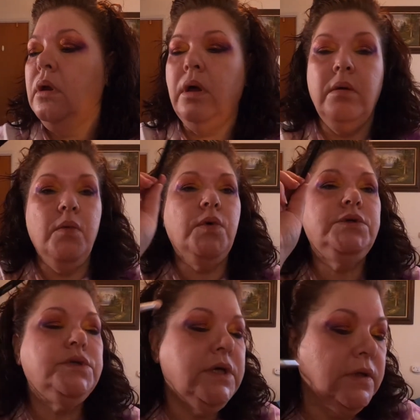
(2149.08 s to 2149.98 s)
I am
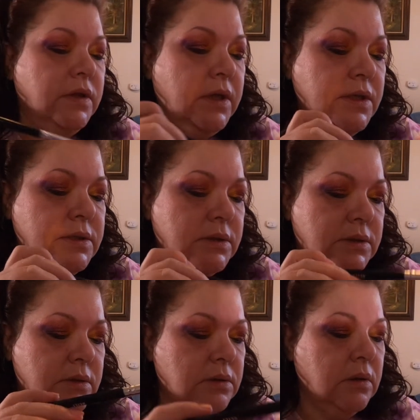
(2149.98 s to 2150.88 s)
going to take
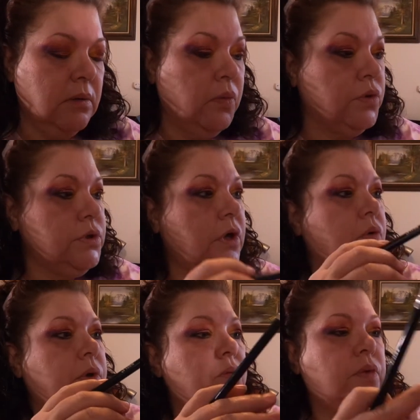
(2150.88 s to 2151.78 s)
this. I'm going to
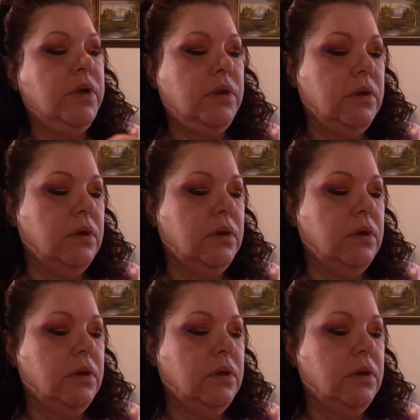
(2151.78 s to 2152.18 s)
go in with